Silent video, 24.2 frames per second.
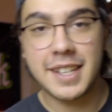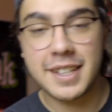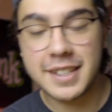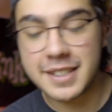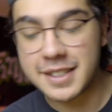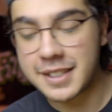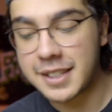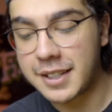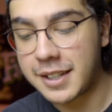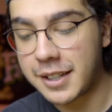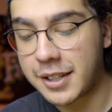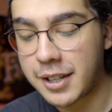kit
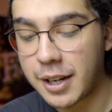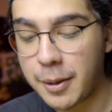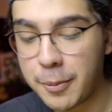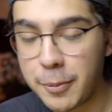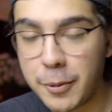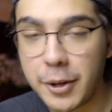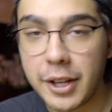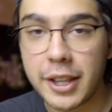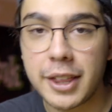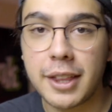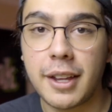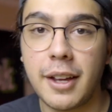is gonna
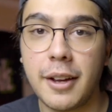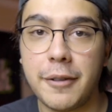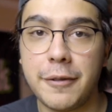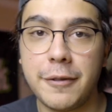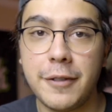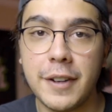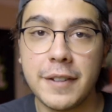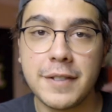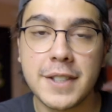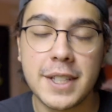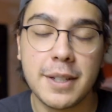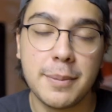come with a
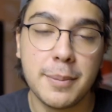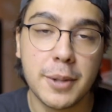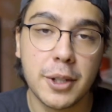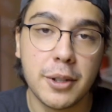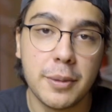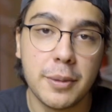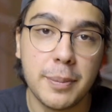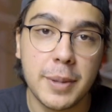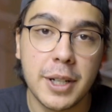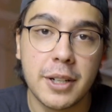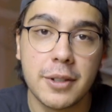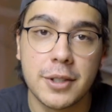15
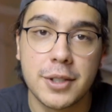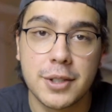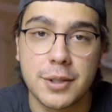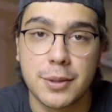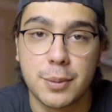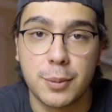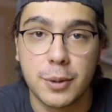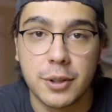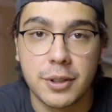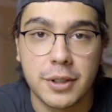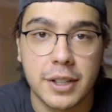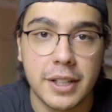millimeter
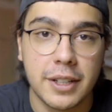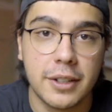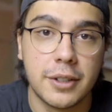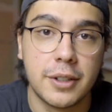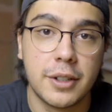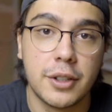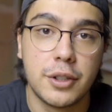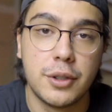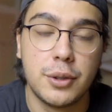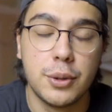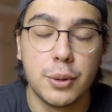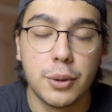swirl
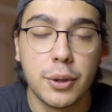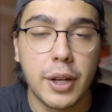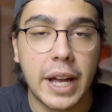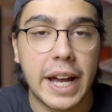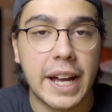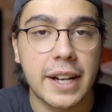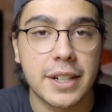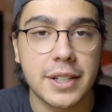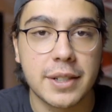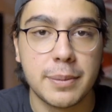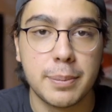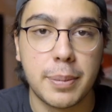killer dual
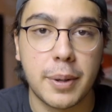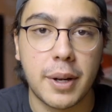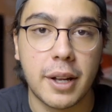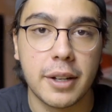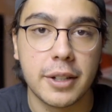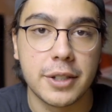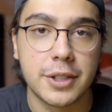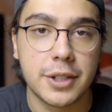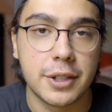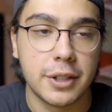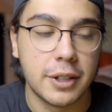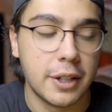action
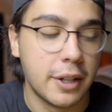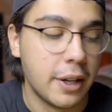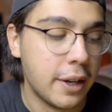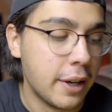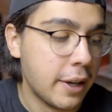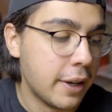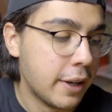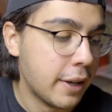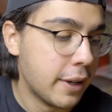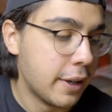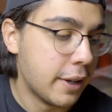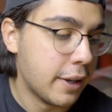polisher,
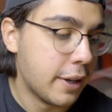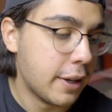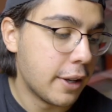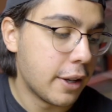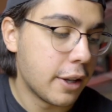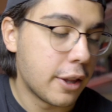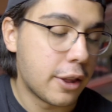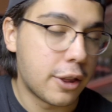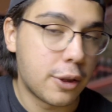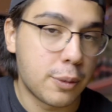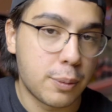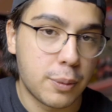
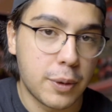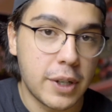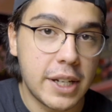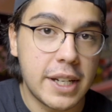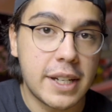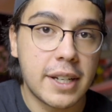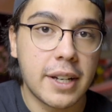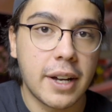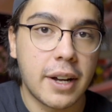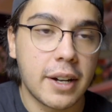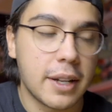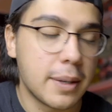
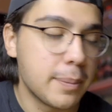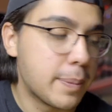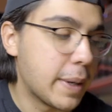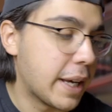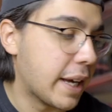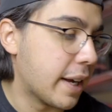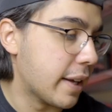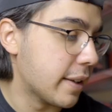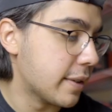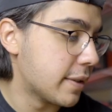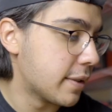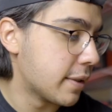three cutting
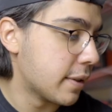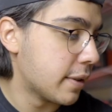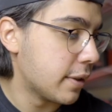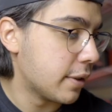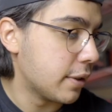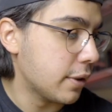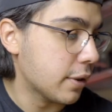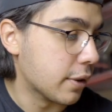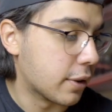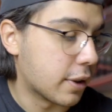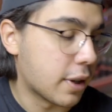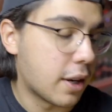pads,
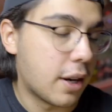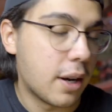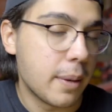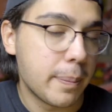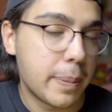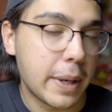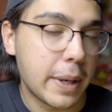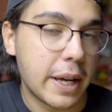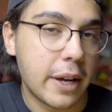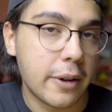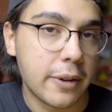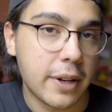your
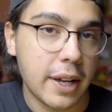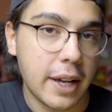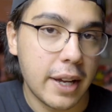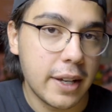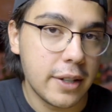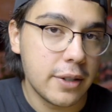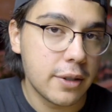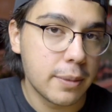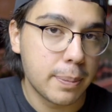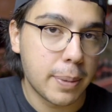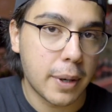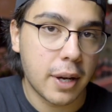compound
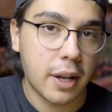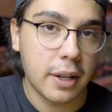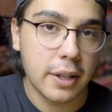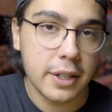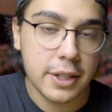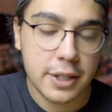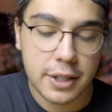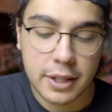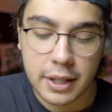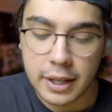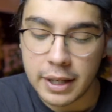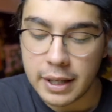and your
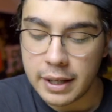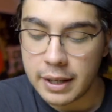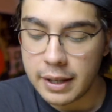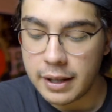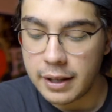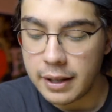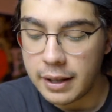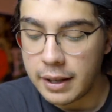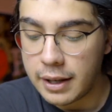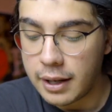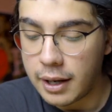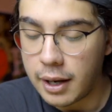polish,
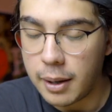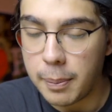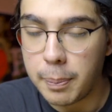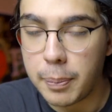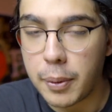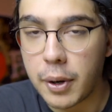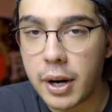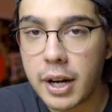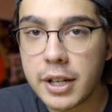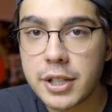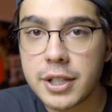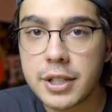a
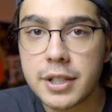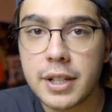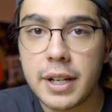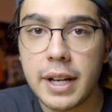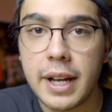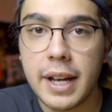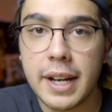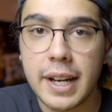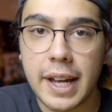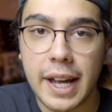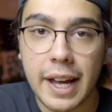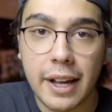brush
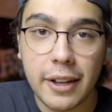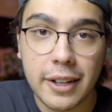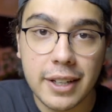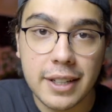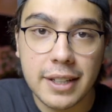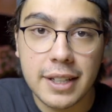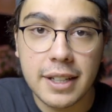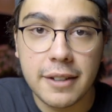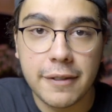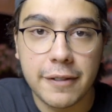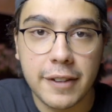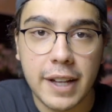and an
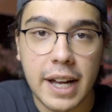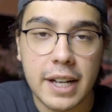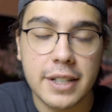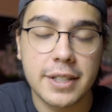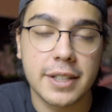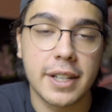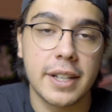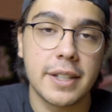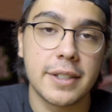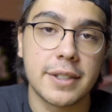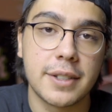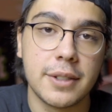LED
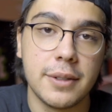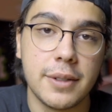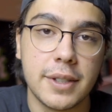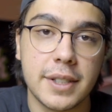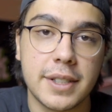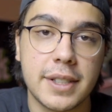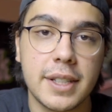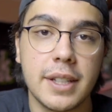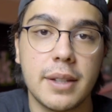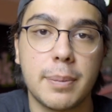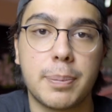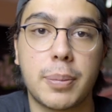flashlight so you
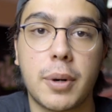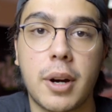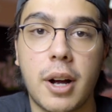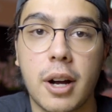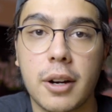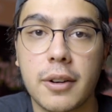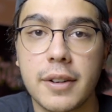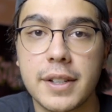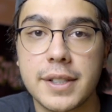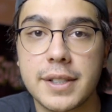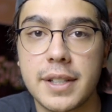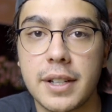can see the
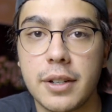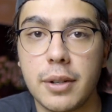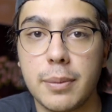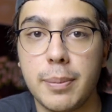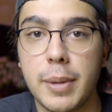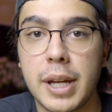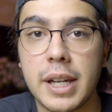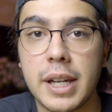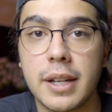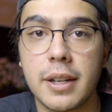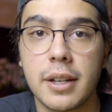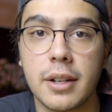progress that you're
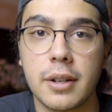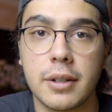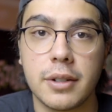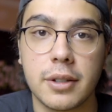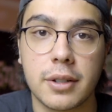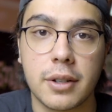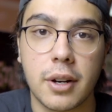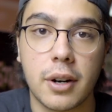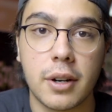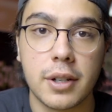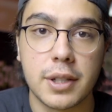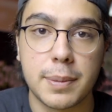making on
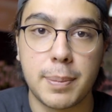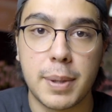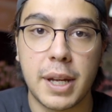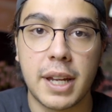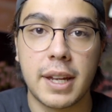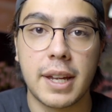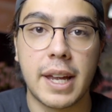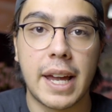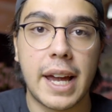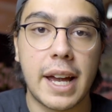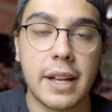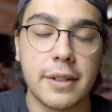your car's
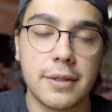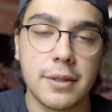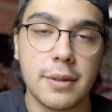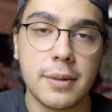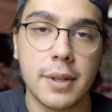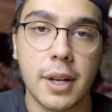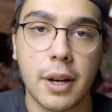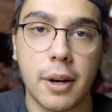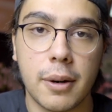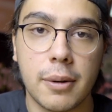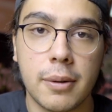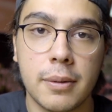paint as you
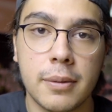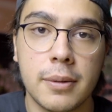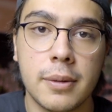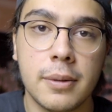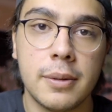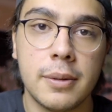go.